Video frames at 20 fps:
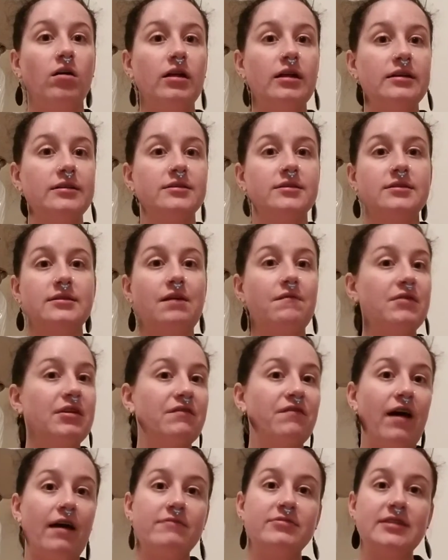it's
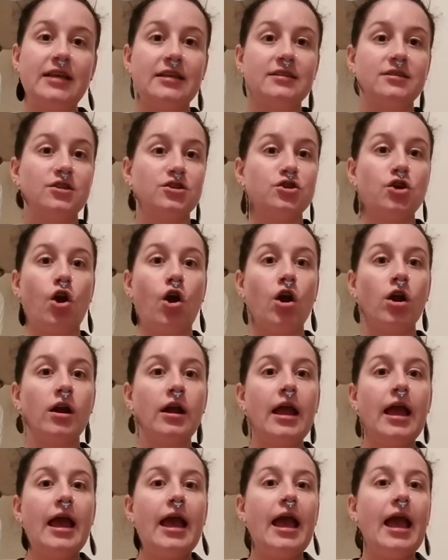75 cents a jar,
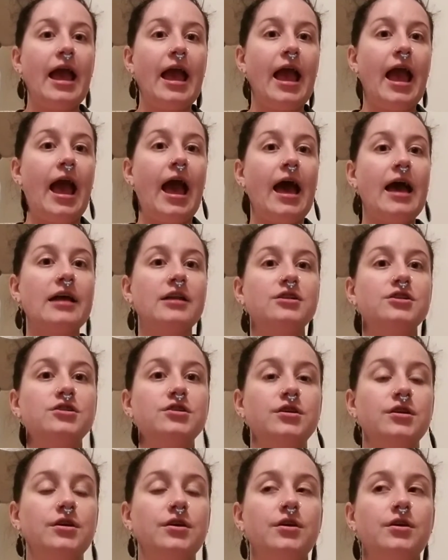and
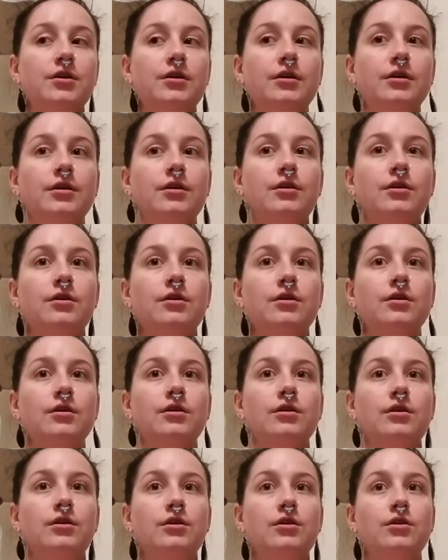
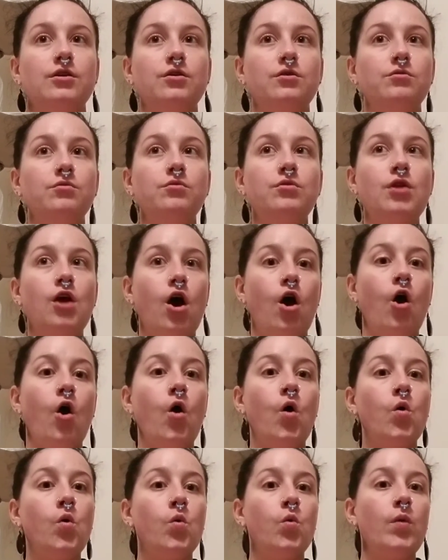
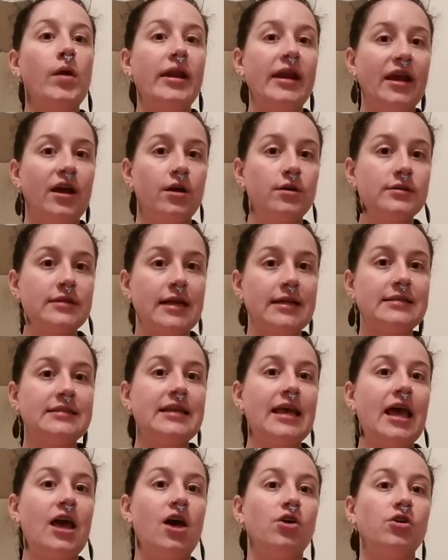when it goes on
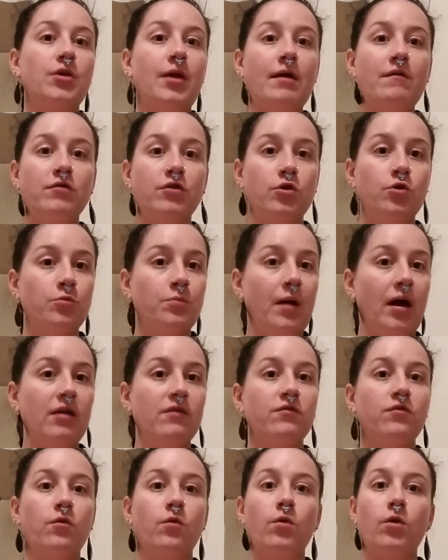sale, you have a coupon
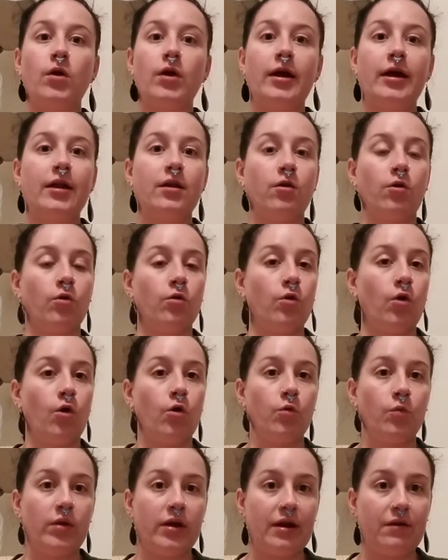for it
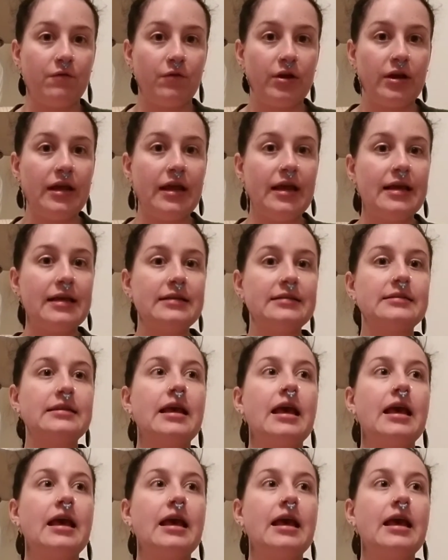or whatever it is,